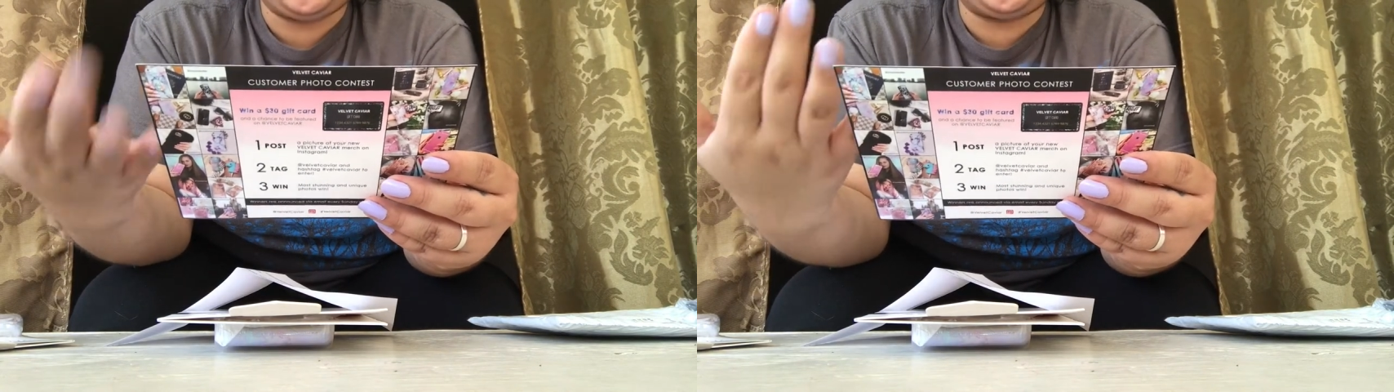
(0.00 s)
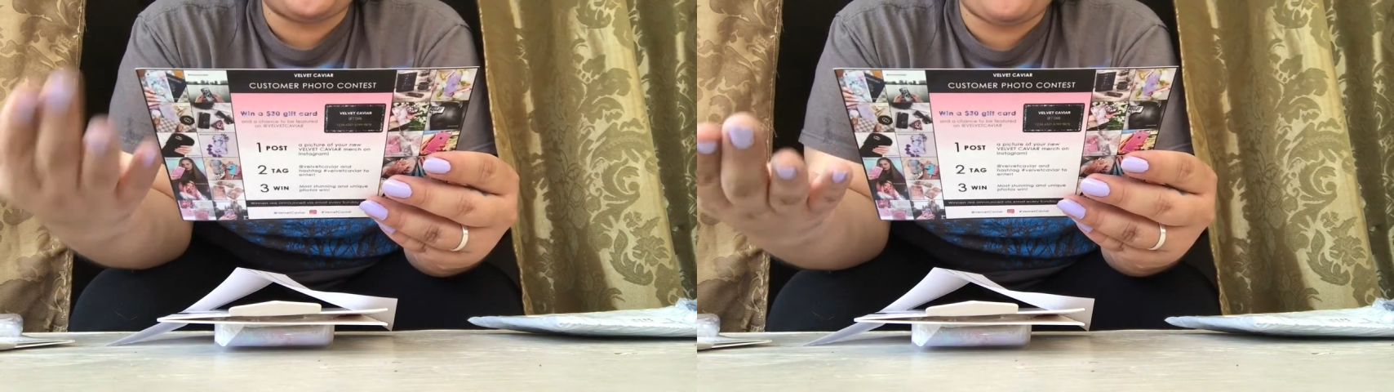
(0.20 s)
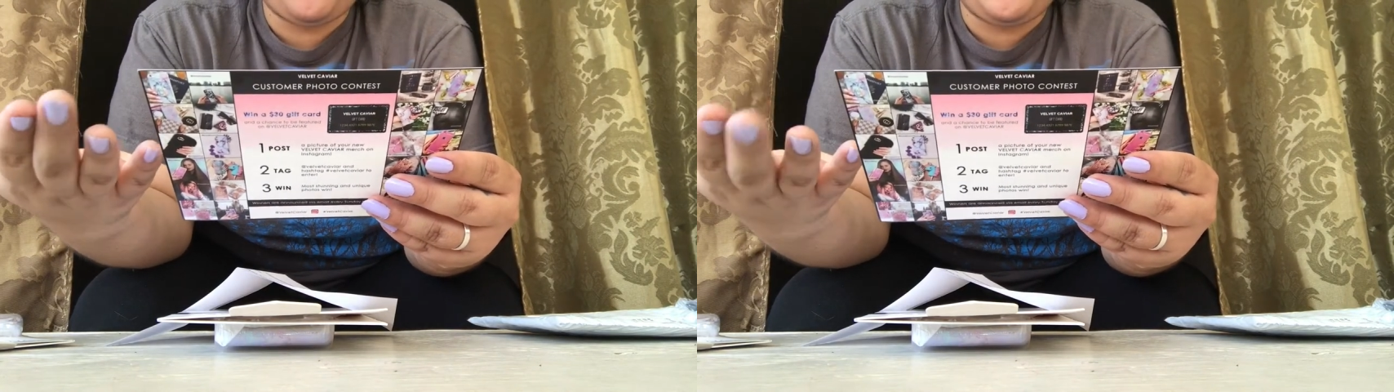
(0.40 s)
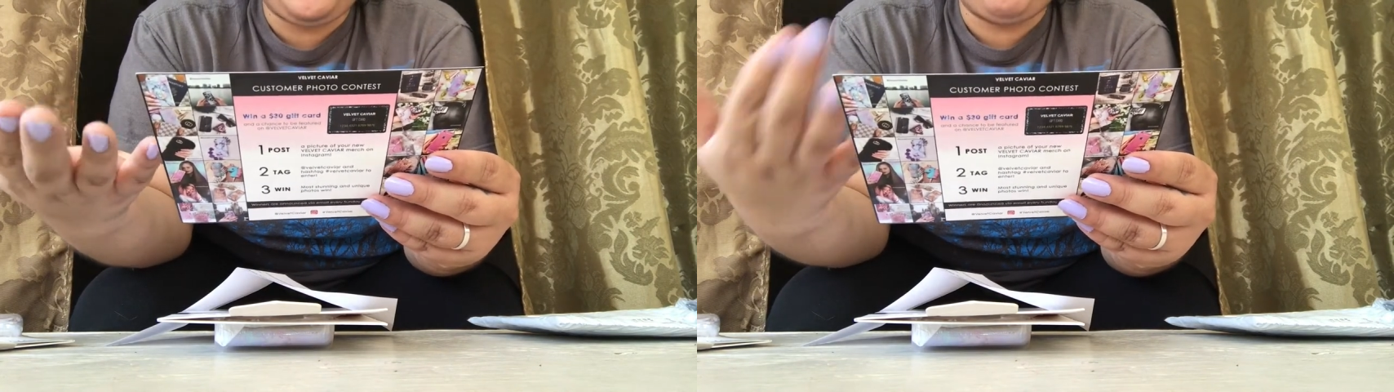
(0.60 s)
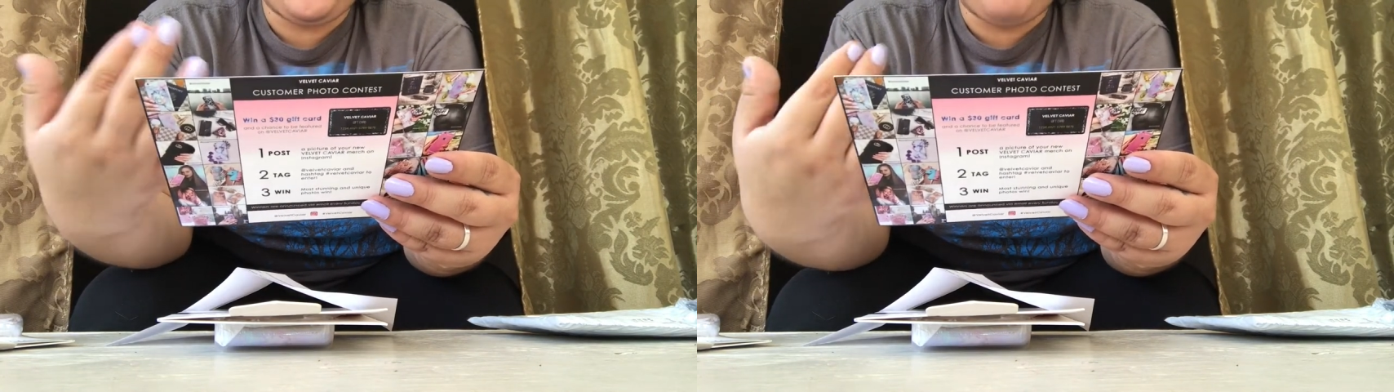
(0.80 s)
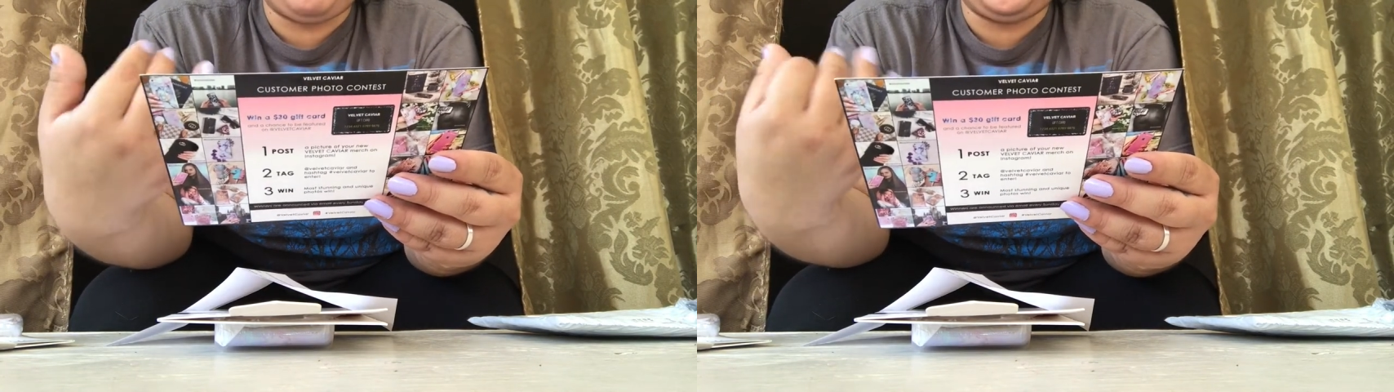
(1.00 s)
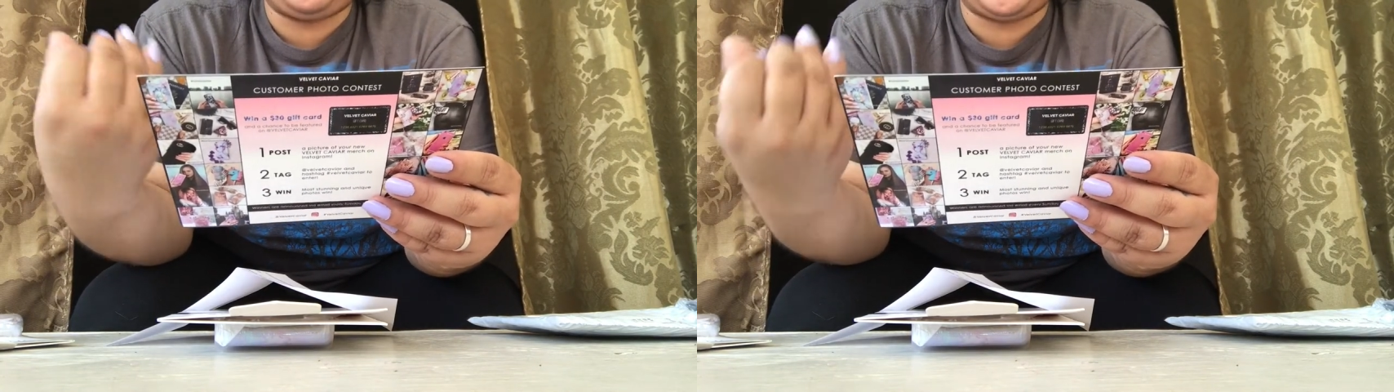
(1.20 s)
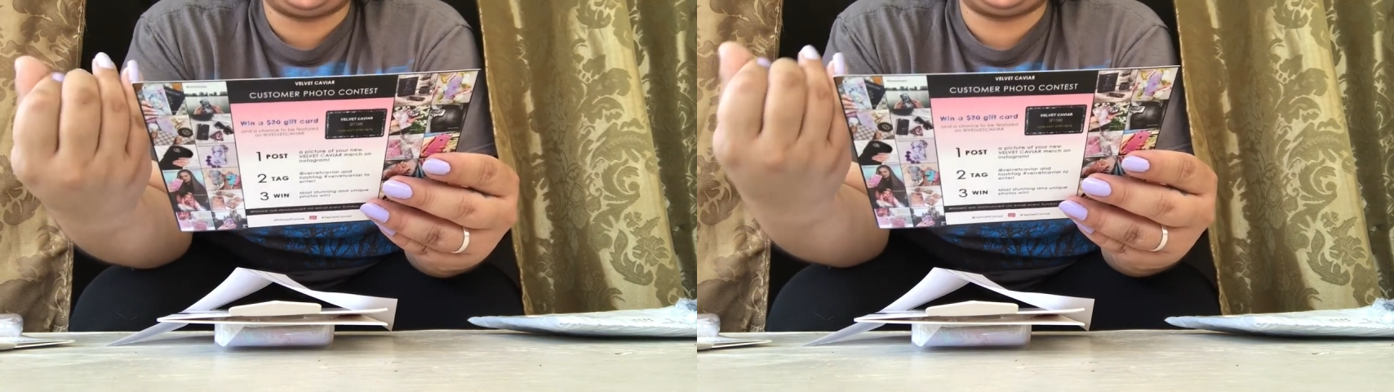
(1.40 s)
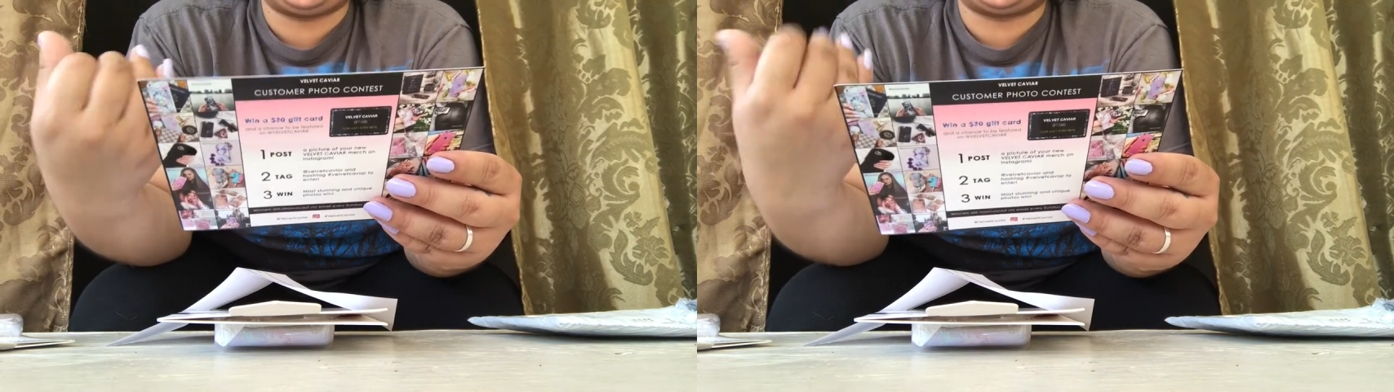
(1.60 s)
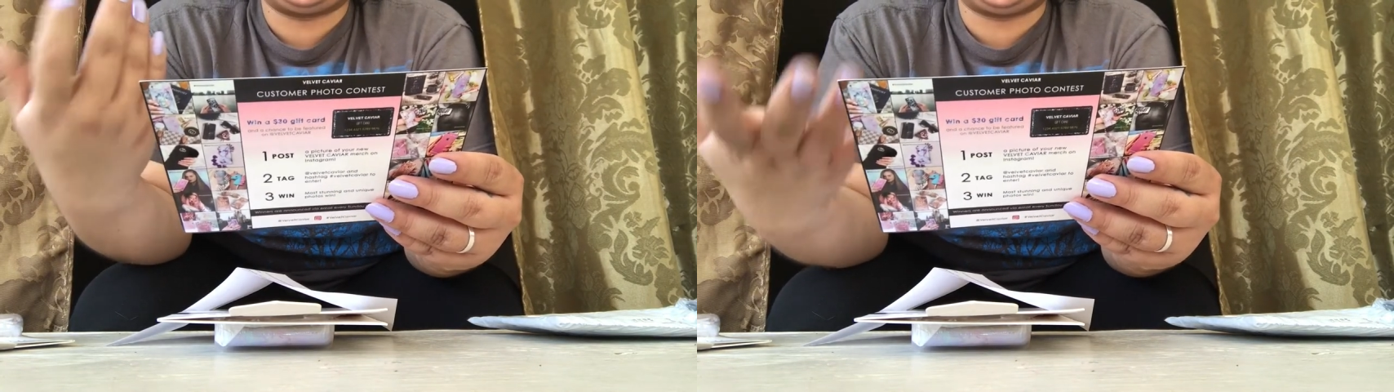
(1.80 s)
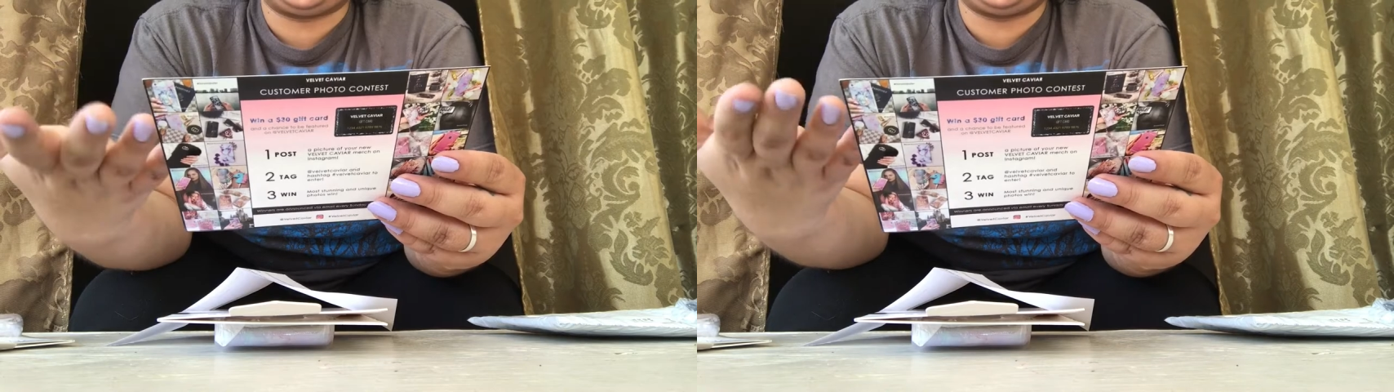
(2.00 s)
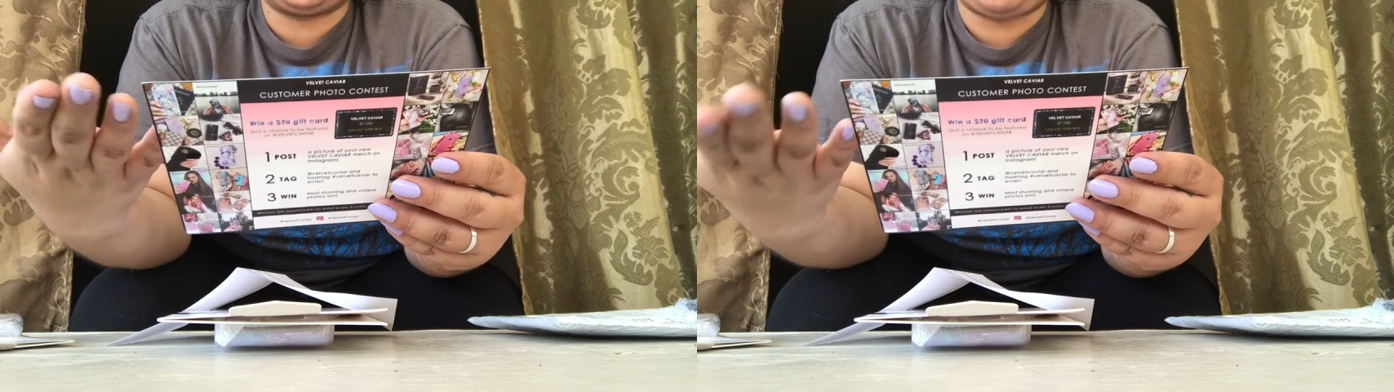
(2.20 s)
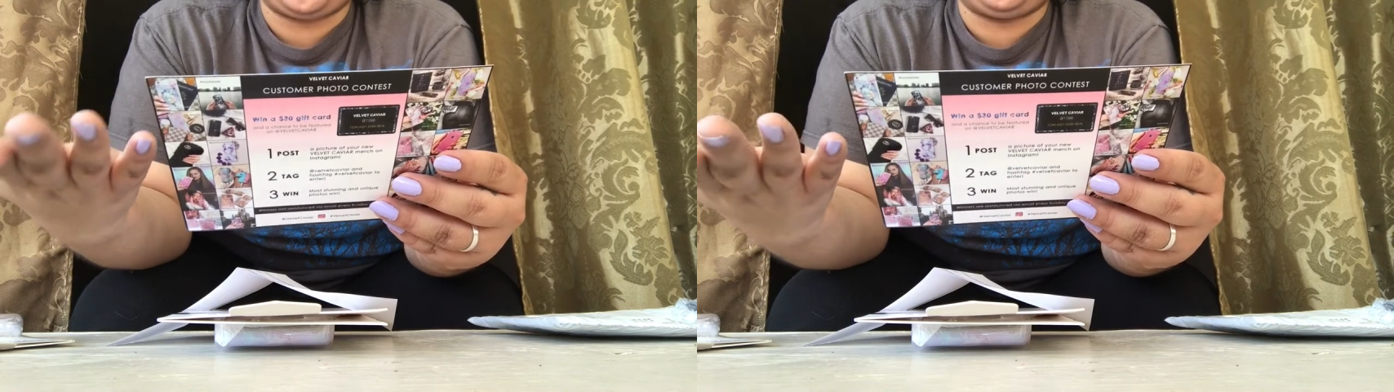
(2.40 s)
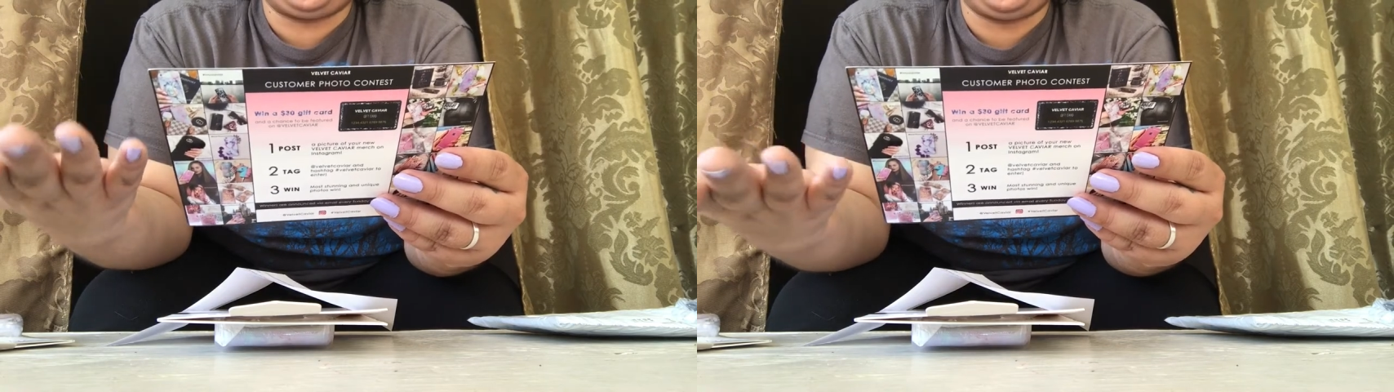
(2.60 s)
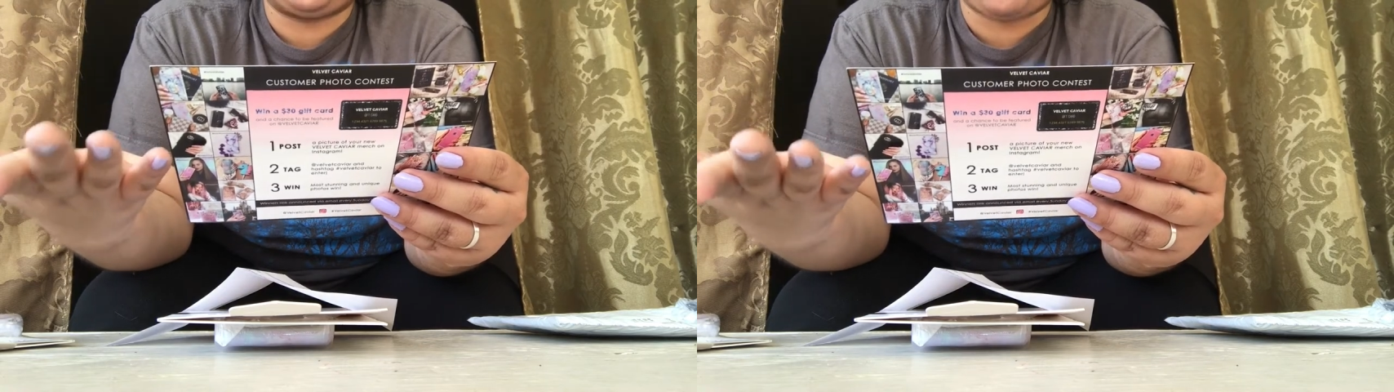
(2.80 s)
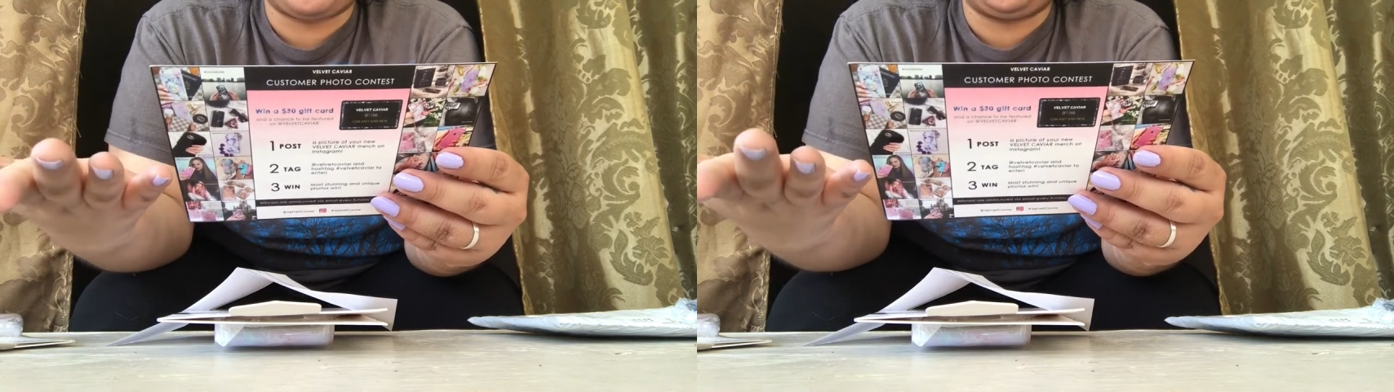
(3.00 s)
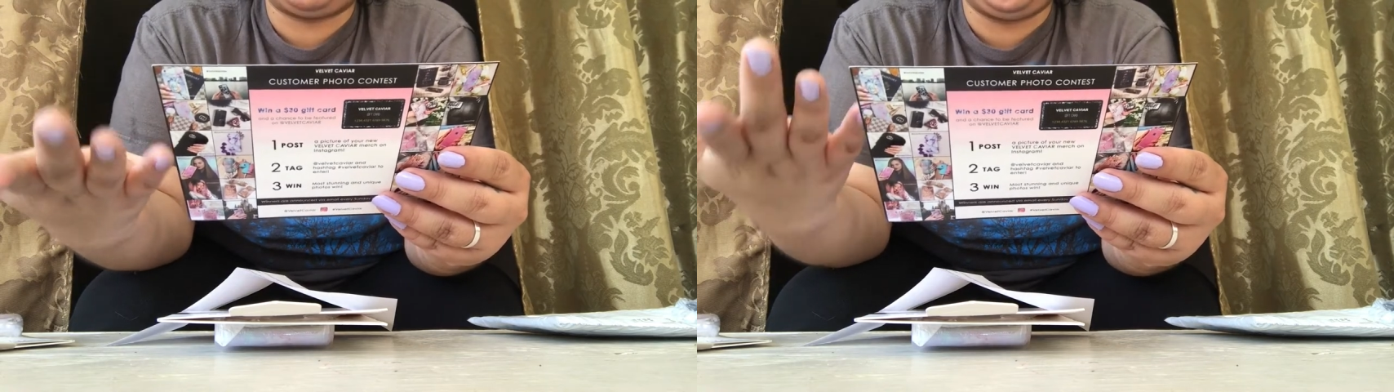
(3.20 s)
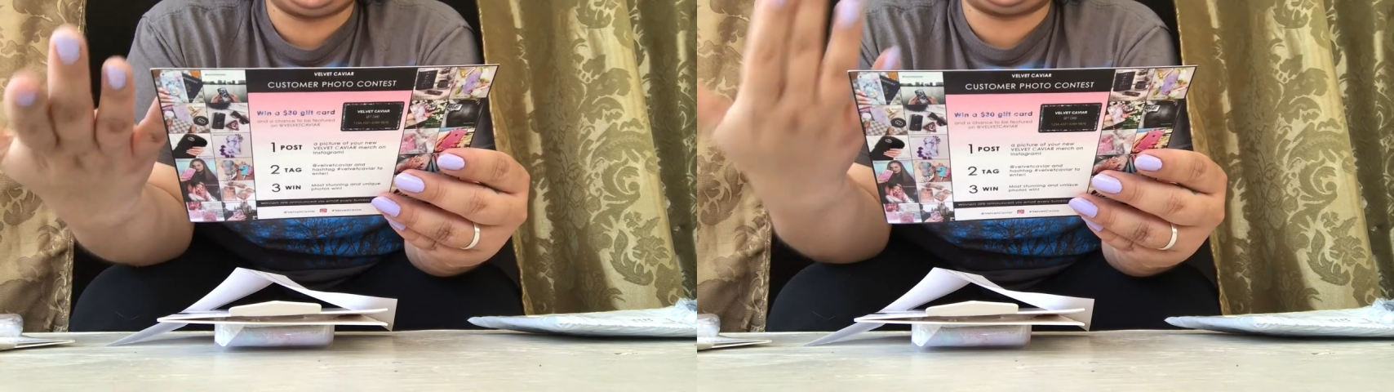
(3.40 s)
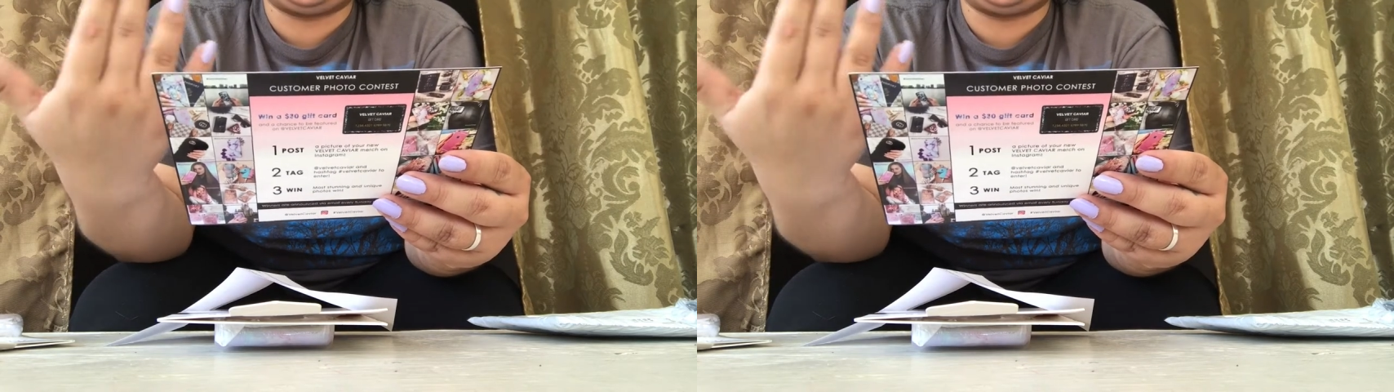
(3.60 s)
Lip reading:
(no speaker visible)